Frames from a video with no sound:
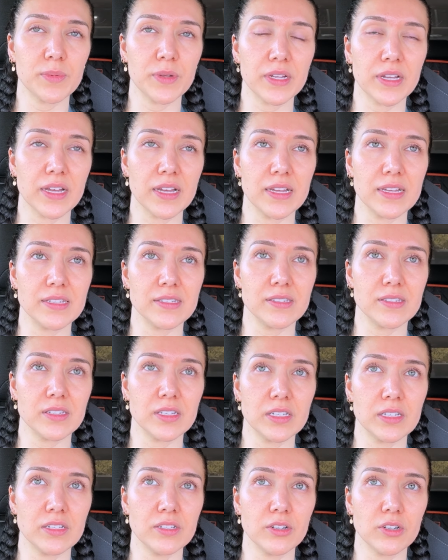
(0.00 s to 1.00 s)
because
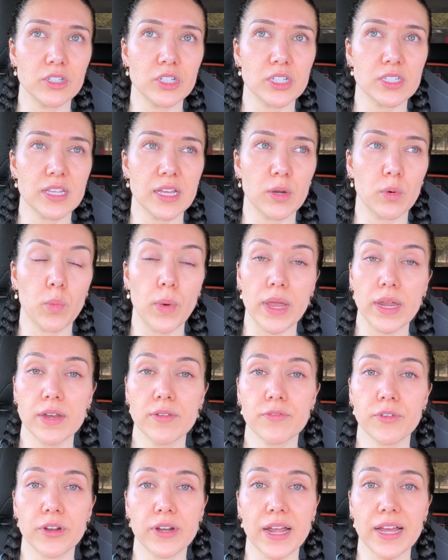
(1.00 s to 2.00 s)
you're just like
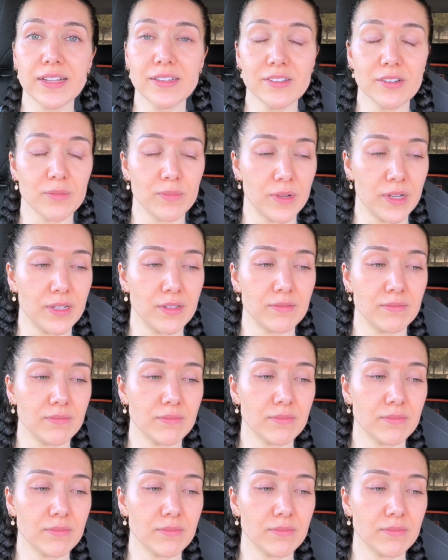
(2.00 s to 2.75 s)
waiting for an answer, but